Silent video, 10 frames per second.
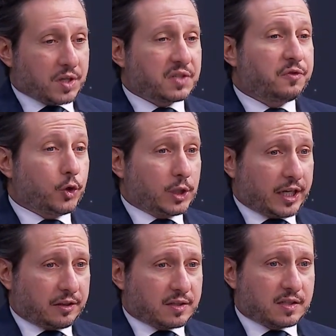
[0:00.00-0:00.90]
What's
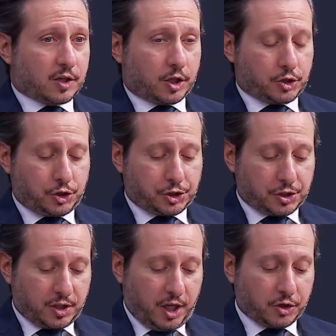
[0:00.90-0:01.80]
fueling this
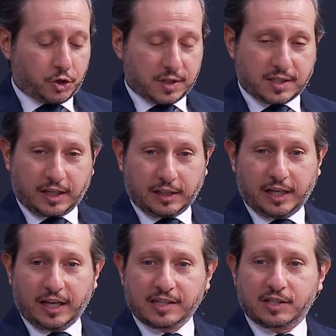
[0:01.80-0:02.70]
surge,
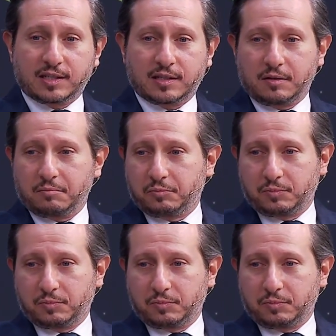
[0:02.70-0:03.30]
interestingly, is,